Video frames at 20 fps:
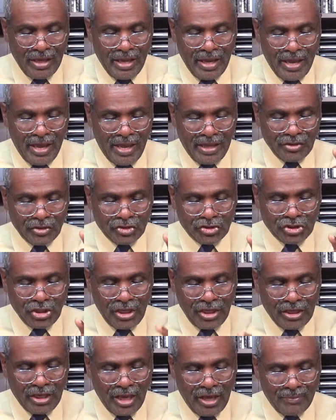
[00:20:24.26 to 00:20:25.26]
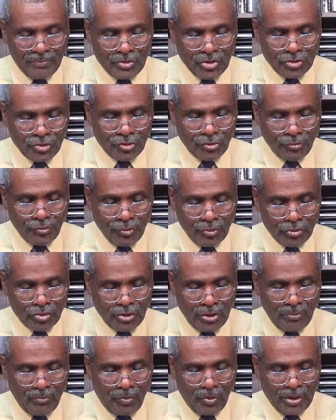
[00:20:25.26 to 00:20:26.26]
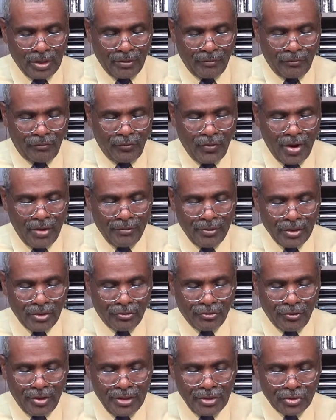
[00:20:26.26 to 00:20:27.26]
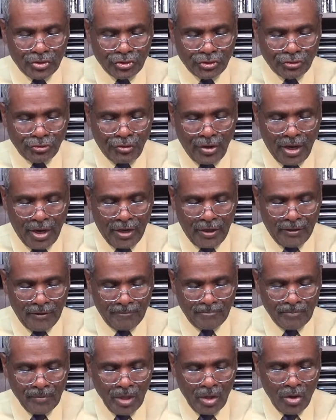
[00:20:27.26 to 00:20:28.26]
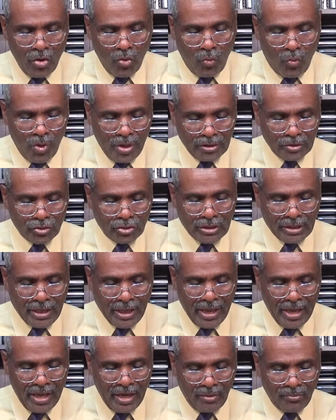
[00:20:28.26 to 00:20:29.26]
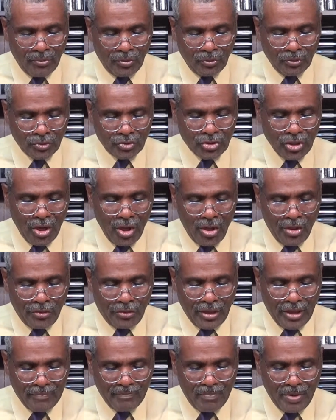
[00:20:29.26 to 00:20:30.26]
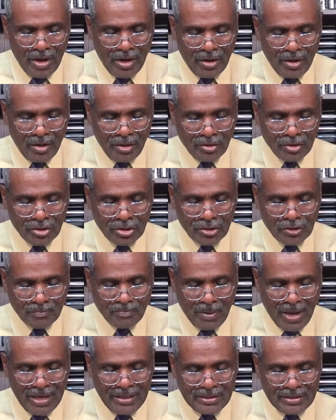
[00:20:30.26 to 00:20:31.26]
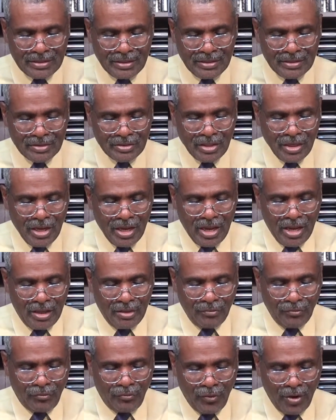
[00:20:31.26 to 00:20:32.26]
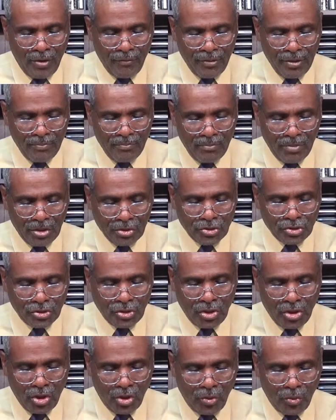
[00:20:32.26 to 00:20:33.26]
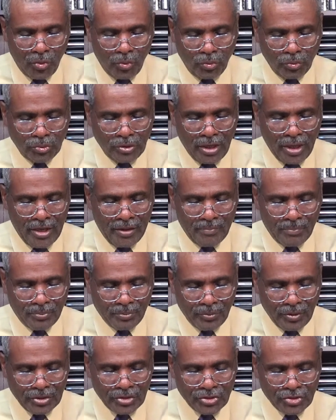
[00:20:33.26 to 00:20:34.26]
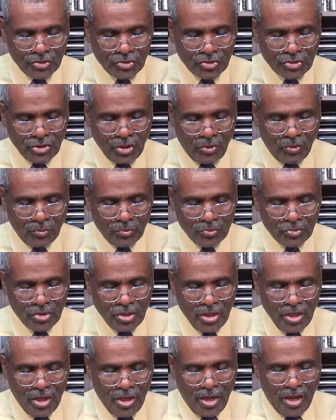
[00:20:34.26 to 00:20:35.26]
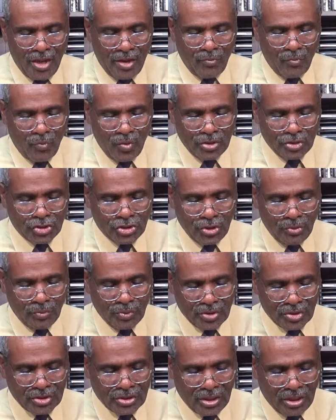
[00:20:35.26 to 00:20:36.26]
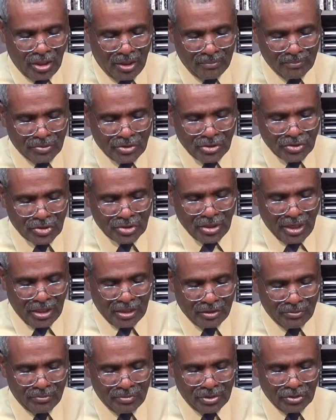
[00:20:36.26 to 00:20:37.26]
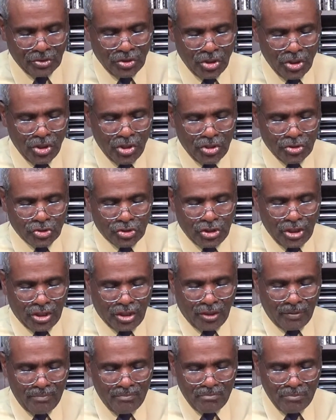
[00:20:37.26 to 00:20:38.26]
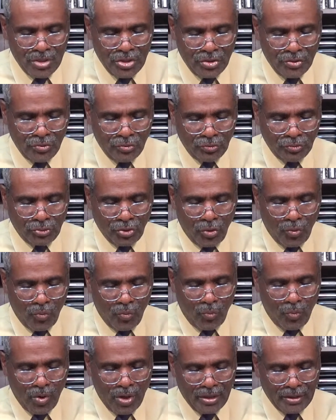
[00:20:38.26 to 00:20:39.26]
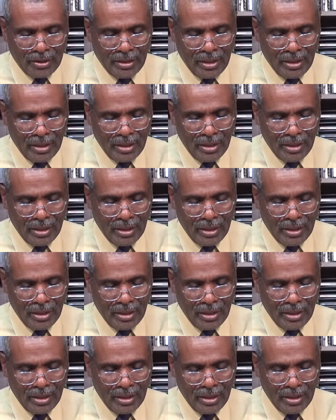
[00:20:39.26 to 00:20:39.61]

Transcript: And she came to Jerusalem with a very great train, with camels that bear spices and very much gold and precious stones. And when she was come to Solomon, she communed with